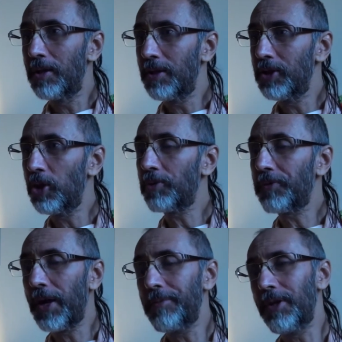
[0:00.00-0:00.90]
in your
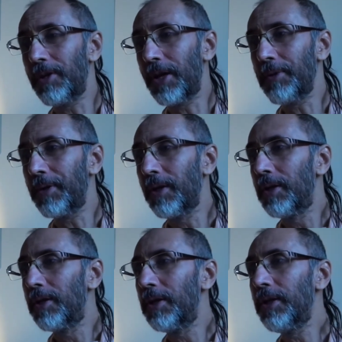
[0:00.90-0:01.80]
family life
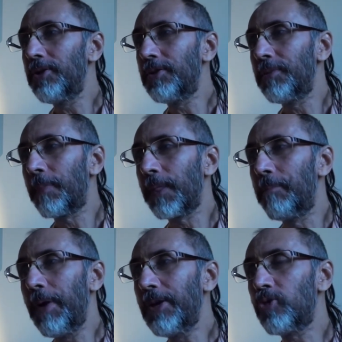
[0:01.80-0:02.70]
is
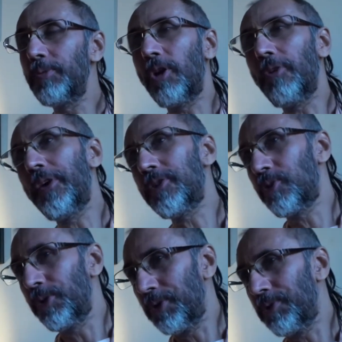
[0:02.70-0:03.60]
meant to be
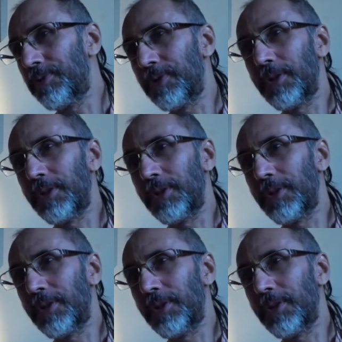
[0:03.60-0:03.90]
offered to you.